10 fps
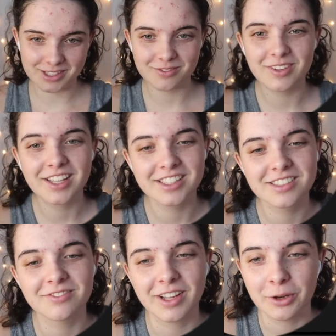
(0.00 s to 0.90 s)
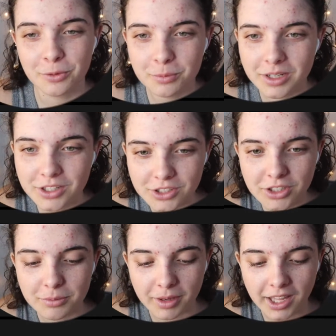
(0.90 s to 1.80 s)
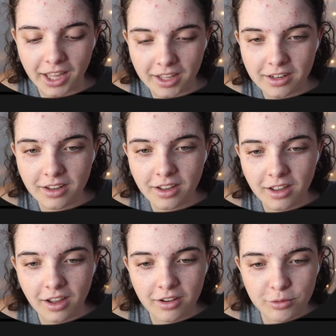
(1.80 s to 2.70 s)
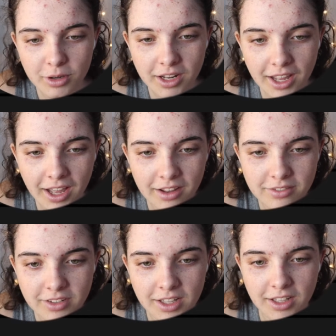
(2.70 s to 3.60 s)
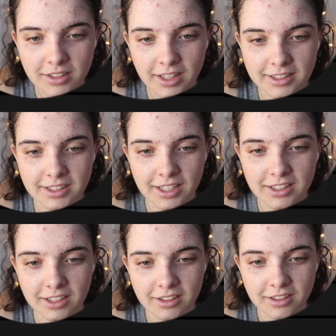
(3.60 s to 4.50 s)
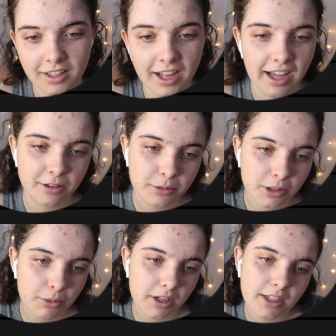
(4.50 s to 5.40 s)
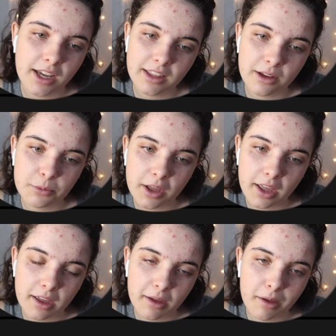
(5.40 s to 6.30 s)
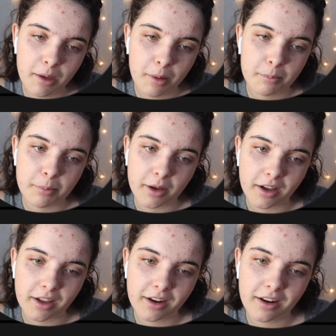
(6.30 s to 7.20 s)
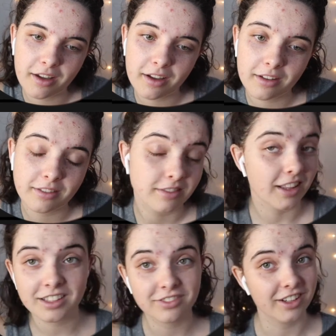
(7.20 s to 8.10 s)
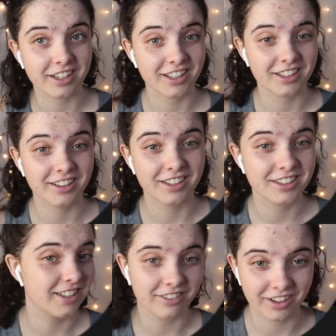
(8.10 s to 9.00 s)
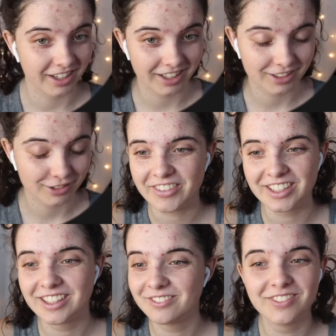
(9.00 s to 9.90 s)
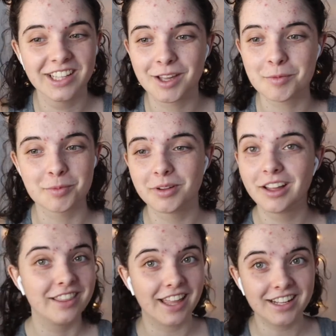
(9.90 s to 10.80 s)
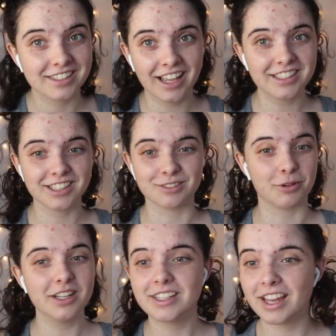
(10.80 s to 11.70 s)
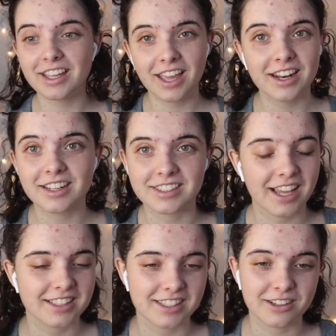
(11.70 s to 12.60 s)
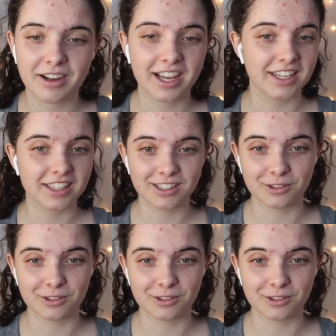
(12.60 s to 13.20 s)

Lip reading: just because of my own picture in my head of what I have, that's A tier. Like, I don't really want to die that way, but that's funny. It's still funny. mean, but like, that assassin, what a dedicated assassin, you know, hiding in the